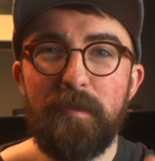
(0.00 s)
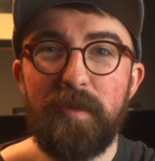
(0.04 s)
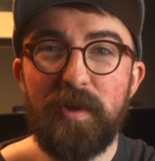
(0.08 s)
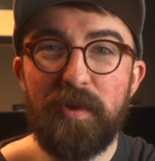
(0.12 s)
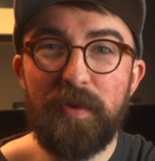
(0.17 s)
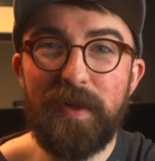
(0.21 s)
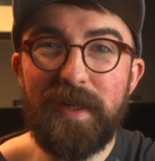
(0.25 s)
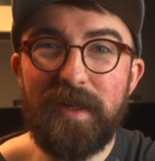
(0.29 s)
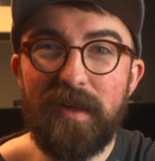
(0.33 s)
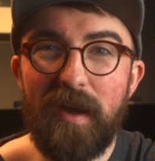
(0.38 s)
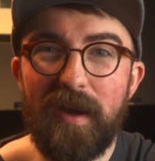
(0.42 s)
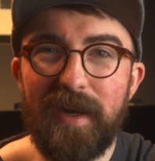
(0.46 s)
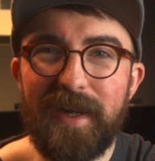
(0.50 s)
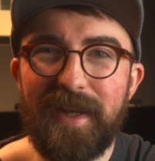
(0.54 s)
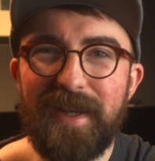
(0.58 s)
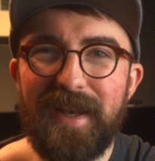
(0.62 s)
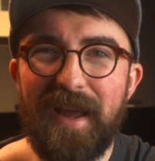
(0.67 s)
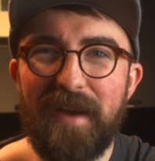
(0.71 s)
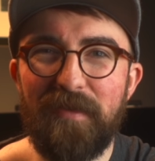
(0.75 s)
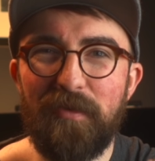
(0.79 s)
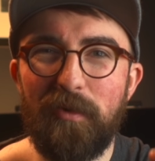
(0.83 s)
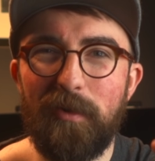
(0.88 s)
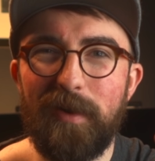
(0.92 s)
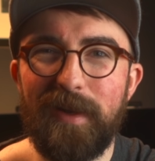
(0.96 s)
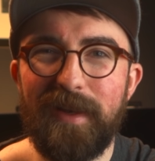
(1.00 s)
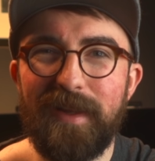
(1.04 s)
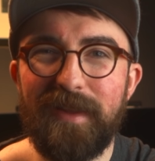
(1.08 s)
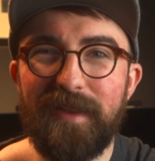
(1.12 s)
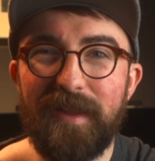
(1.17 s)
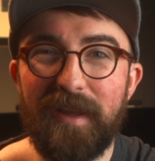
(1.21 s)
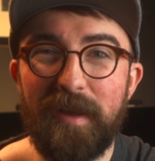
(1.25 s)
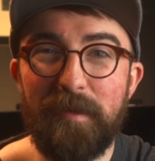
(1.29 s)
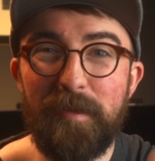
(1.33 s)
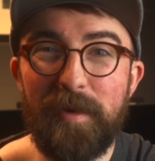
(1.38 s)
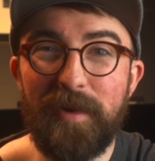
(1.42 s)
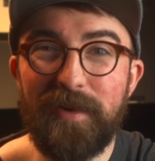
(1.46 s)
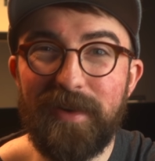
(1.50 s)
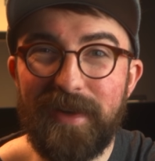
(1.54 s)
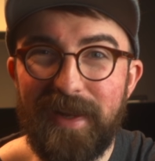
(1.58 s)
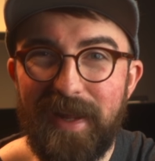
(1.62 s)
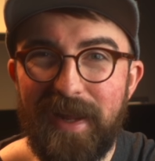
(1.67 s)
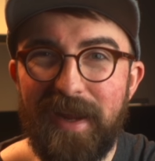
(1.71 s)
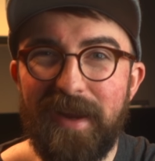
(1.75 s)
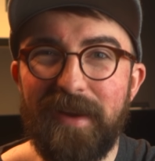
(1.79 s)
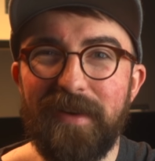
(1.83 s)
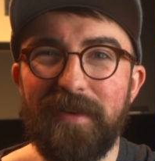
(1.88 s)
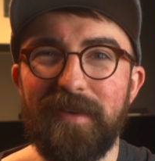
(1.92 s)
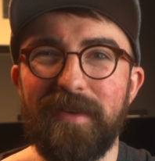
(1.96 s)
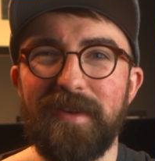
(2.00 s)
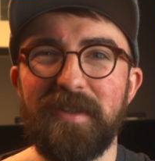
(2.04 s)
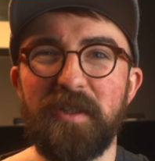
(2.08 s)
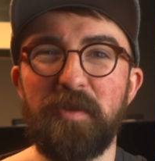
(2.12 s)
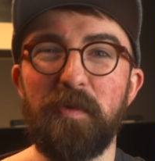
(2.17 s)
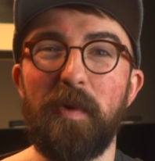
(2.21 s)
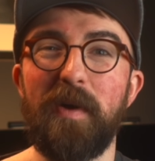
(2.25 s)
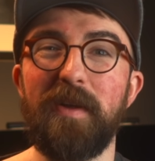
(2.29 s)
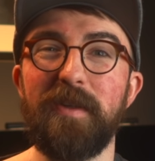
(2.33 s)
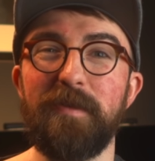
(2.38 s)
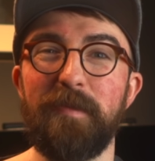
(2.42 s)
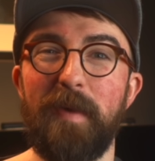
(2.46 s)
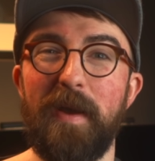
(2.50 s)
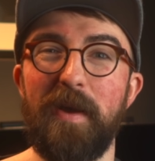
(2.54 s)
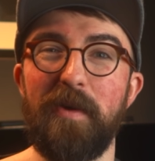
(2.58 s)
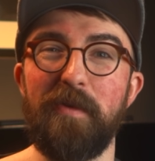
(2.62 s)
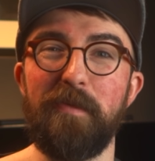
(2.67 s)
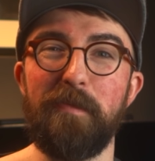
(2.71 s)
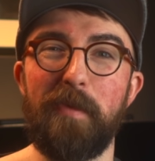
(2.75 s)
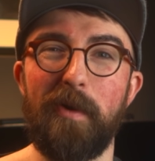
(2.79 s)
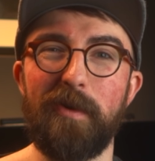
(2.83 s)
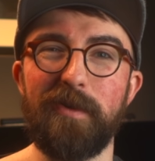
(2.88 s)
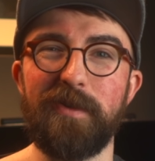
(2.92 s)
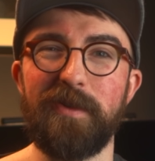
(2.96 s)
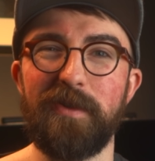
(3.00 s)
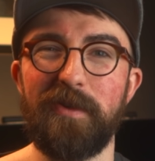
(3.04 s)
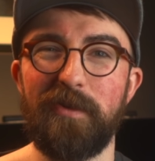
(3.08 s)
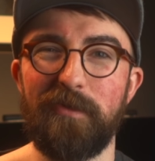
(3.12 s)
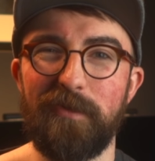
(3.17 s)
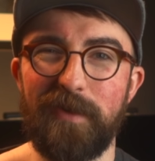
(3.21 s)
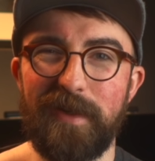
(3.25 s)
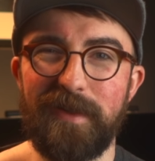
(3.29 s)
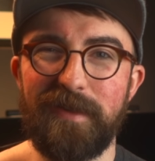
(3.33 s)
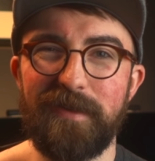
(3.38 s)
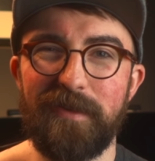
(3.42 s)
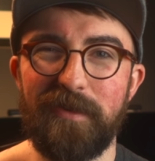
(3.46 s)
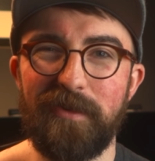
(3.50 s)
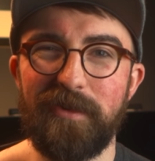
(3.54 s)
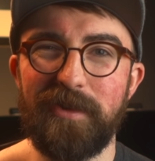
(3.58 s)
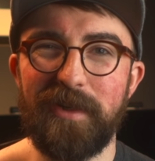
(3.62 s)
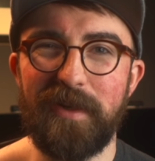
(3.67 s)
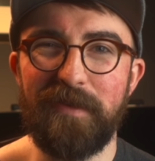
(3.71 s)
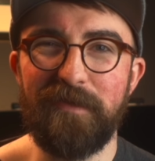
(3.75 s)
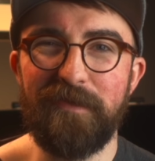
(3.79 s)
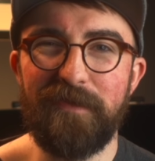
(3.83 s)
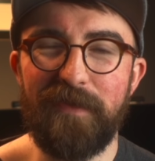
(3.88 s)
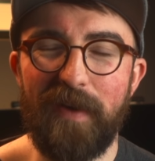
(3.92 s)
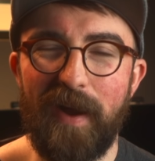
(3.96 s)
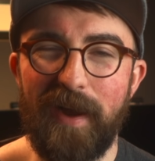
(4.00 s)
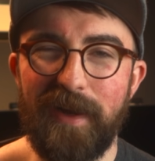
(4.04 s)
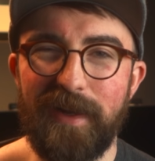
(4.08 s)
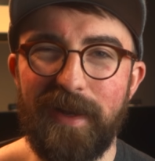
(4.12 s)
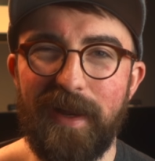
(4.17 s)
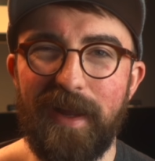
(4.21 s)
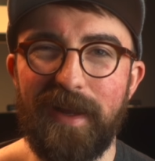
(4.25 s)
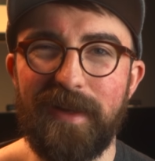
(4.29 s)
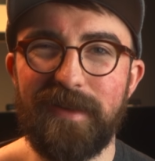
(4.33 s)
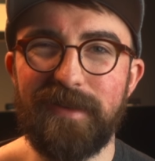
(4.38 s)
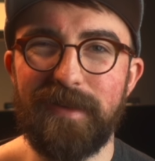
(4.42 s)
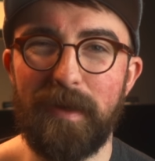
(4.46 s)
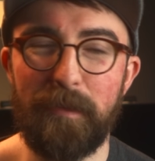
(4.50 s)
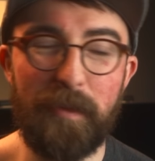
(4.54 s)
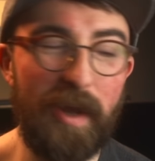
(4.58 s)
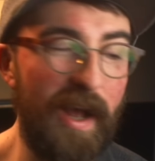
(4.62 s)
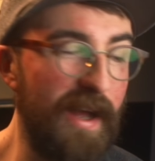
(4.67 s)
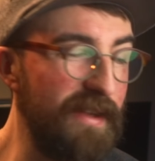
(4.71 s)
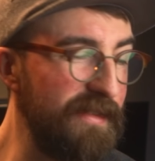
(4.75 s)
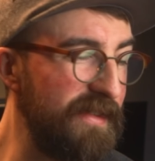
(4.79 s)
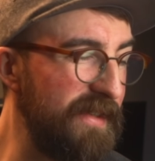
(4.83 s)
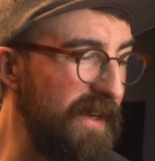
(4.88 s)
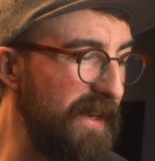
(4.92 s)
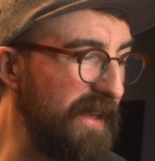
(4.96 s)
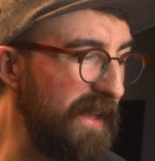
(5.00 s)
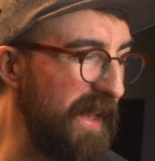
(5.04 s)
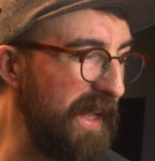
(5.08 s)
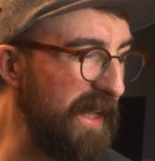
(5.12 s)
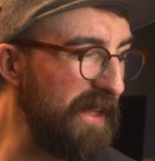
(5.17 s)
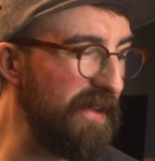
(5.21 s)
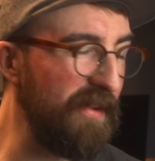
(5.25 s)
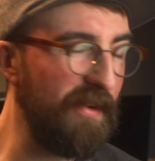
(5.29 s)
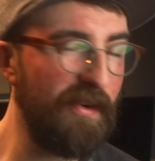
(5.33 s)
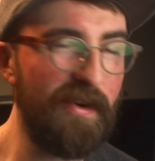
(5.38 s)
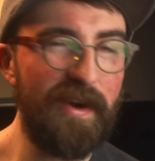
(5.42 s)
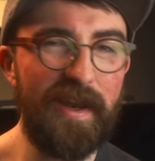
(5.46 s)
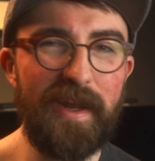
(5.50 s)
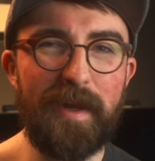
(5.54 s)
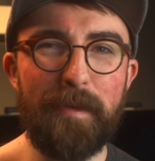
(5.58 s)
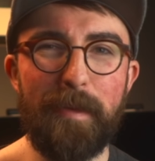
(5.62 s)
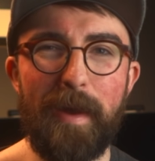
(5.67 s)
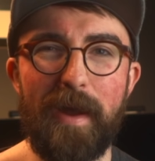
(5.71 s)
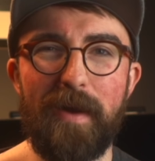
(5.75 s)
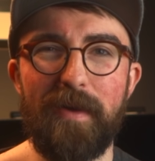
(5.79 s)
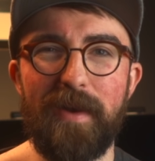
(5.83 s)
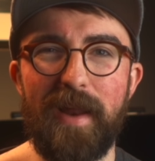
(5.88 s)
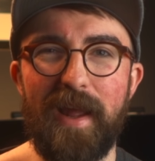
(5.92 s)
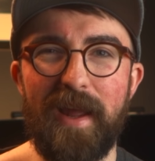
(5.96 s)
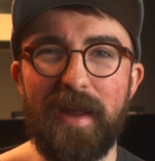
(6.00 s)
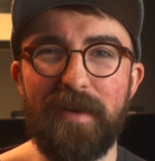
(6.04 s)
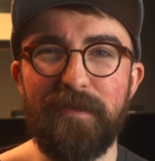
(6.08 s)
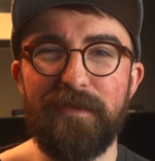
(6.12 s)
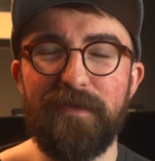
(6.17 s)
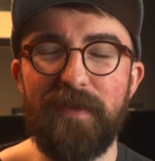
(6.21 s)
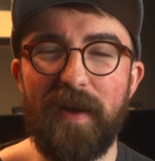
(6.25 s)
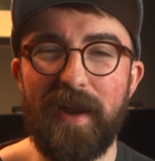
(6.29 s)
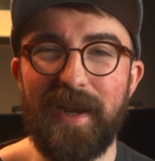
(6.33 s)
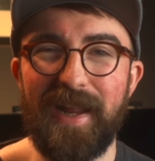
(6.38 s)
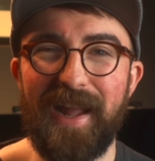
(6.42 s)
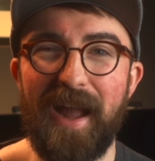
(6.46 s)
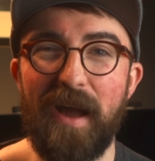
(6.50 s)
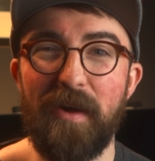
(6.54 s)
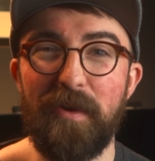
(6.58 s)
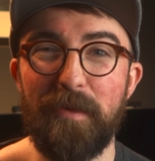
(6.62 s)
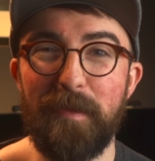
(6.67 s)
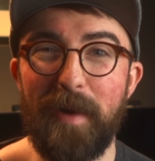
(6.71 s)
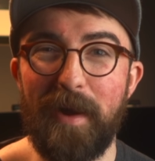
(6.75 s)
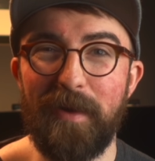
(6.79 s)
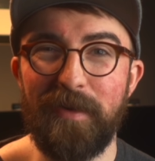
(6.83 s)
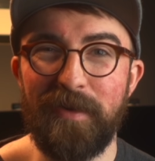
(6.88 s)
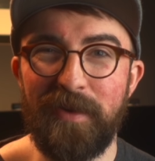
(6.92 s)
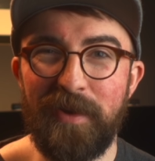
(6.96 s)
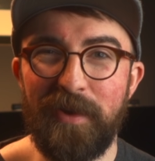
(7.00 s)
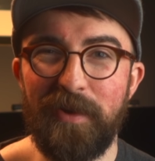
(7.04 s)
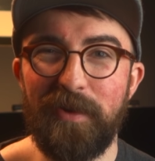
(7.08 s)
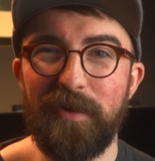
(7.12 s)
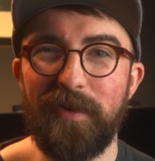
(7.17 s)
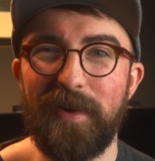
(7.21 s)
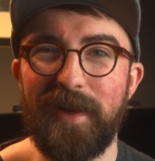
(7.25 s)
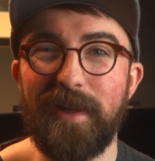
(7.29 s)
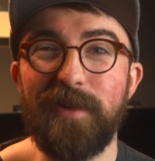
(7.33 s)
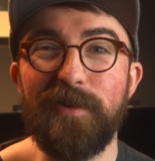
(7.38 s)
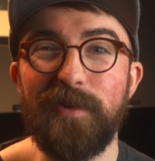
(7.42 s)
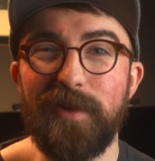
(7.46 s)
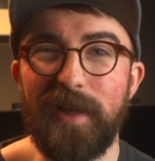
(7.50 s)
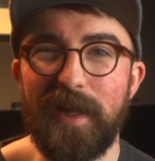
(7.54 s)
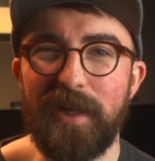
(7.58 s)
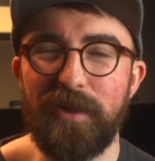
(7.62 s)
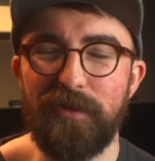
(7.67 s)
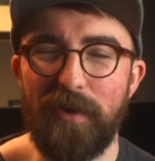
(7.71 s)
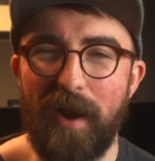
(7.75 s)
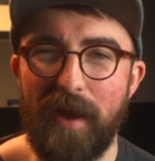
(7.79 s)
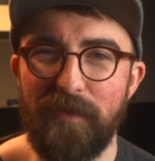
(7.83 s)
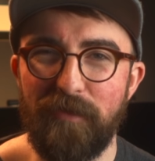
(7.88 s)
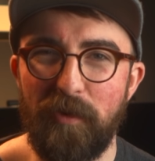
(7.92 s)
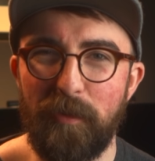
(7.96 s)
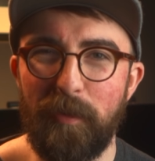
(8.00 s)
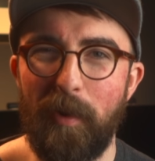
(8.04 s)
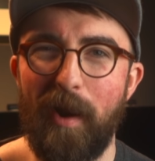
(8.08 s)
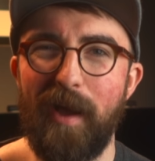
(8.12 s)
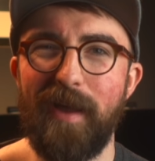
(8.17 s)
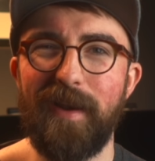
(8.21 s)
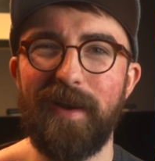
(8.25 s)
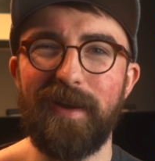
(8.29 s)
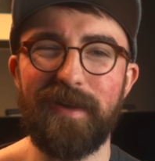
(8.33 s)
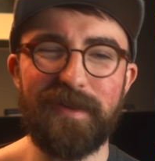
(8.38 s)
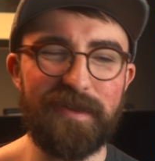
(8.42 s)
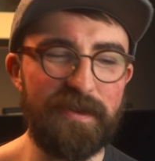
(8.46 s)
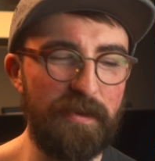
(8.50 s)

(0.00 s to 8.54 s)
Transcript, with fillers: Between talking to everyone in the community here, as well as my own personal research and findings, I'm constantly learning about and finding out about new and unique travel products.